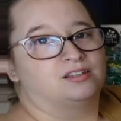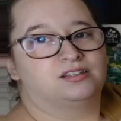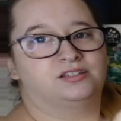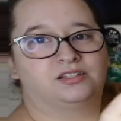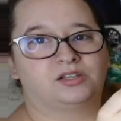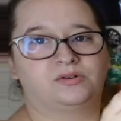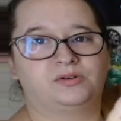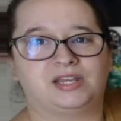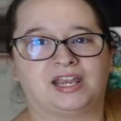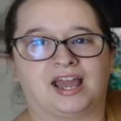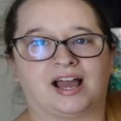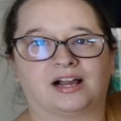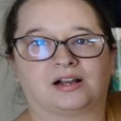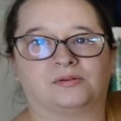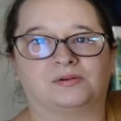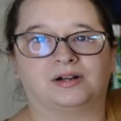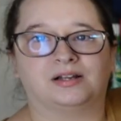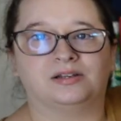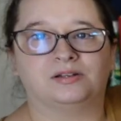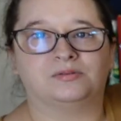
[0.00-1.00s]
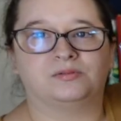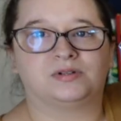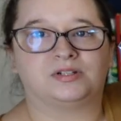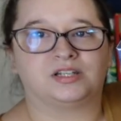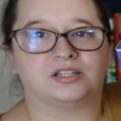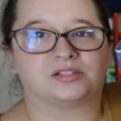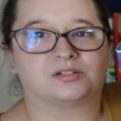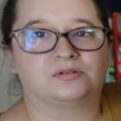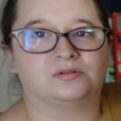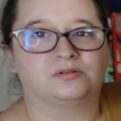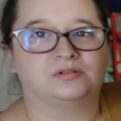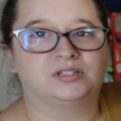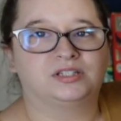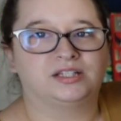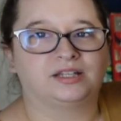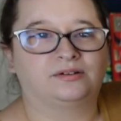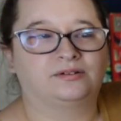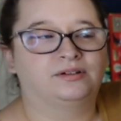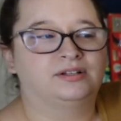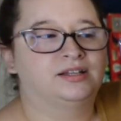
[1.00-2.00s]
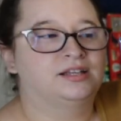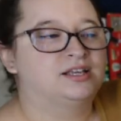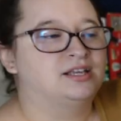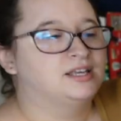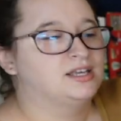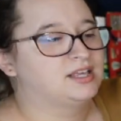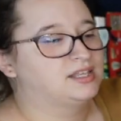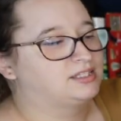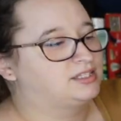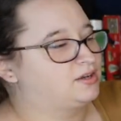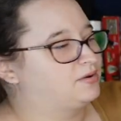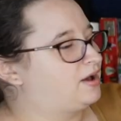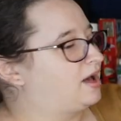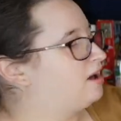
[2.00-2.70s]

zodiac one, which is cool too. So